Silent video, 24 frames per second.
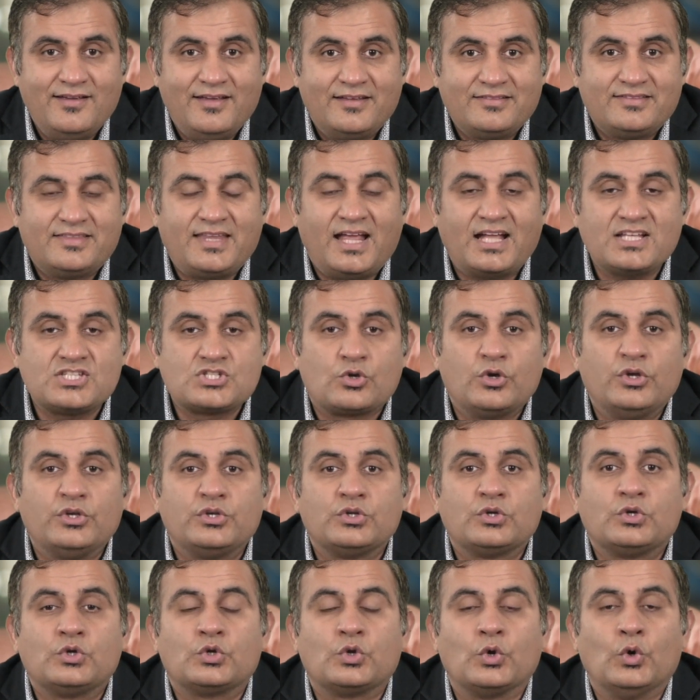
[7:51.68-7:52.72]
That's going to
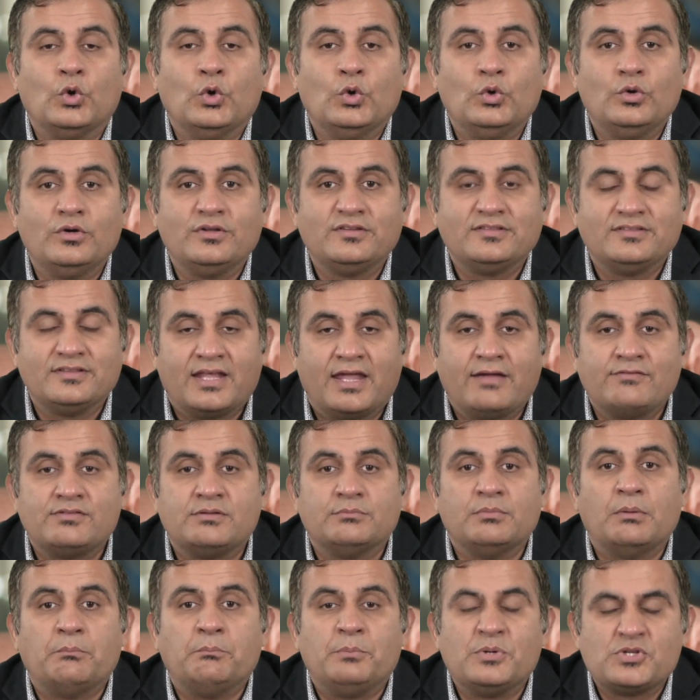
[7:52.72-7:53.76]
grow, give them
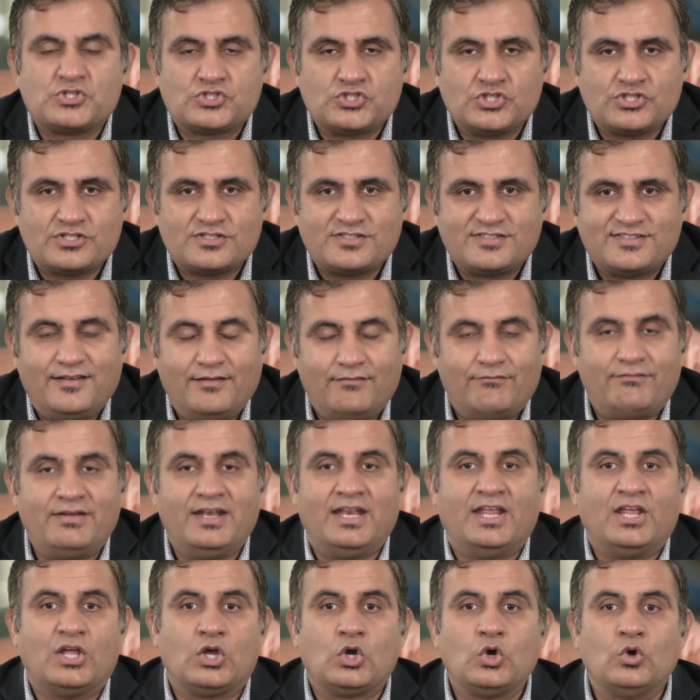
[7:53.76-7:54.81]
a business. When
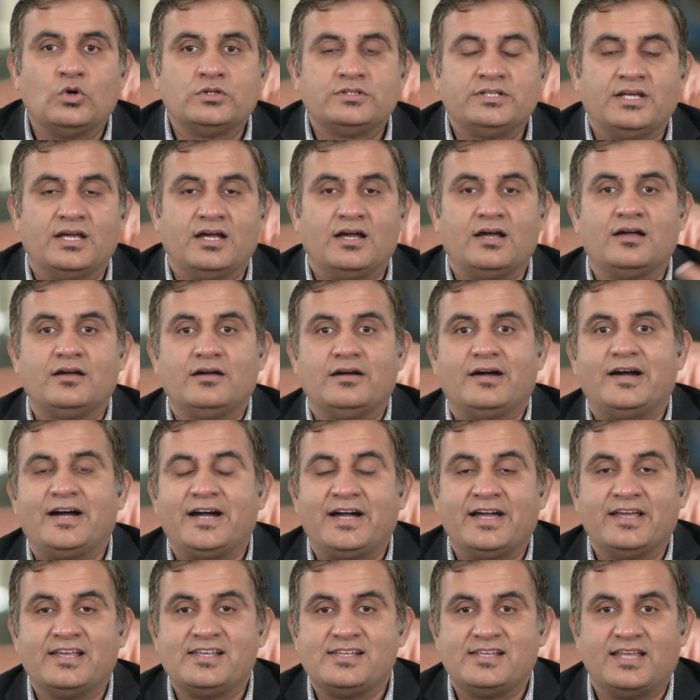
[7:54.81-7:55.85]
I go there,
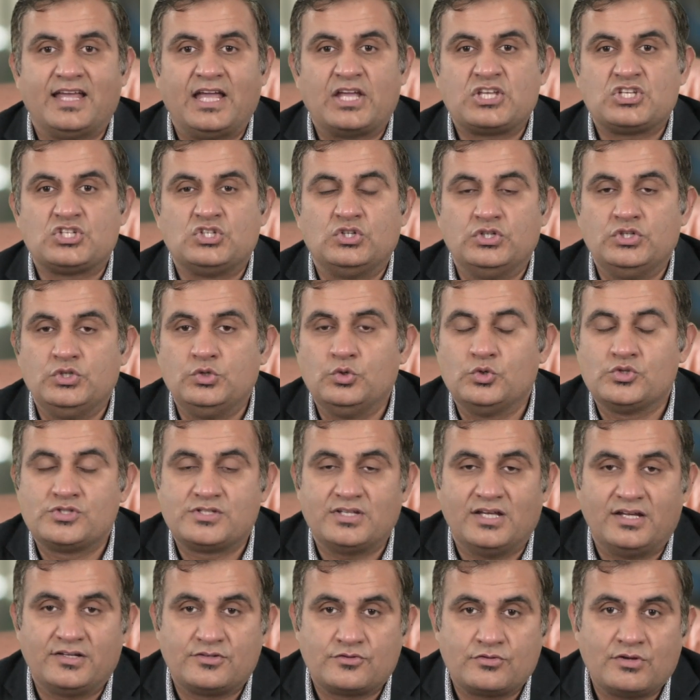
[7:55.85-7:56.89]
I actually use
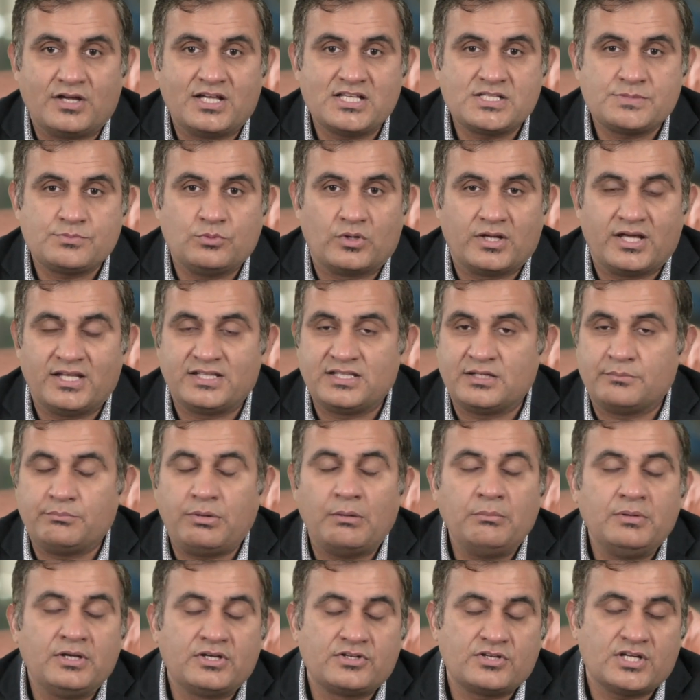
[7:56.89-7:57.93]
a transport, either a
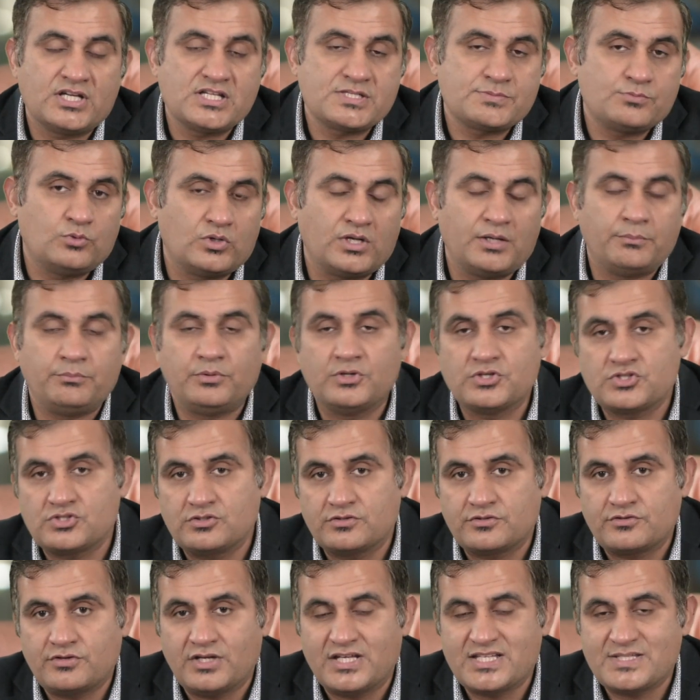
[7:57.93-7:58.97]
public transport or personal
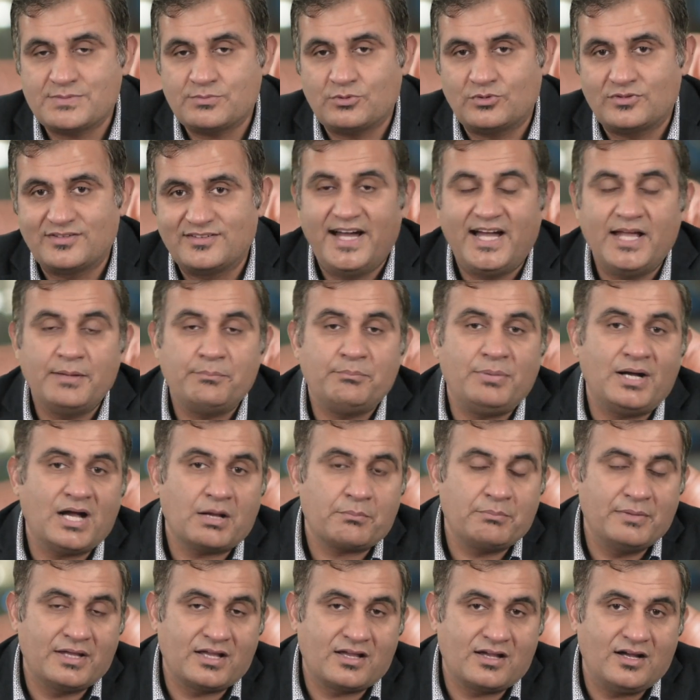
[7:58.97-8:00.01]
transport. I park
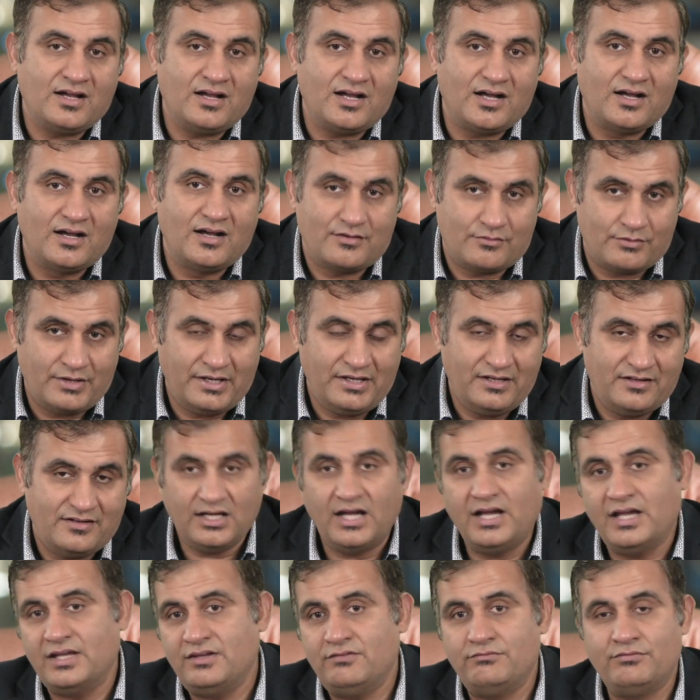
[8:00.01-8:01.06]
my car, right?
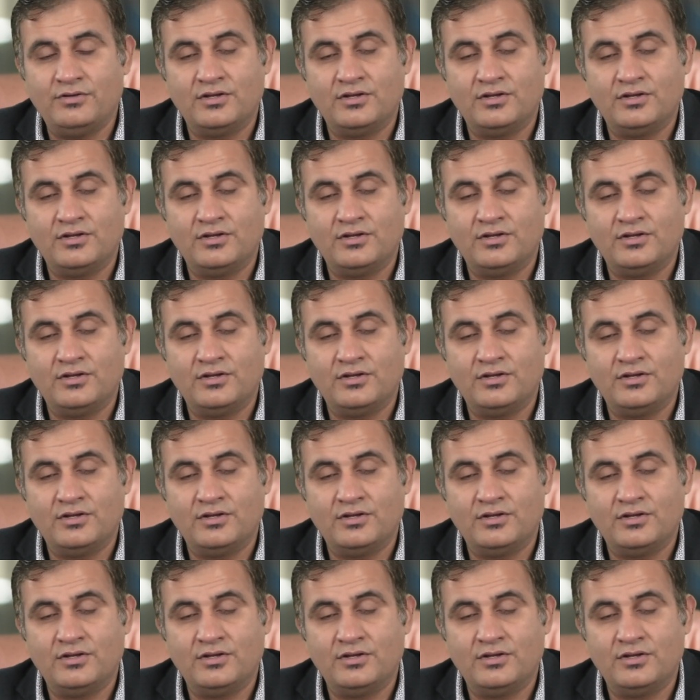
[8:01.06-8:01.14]
I wear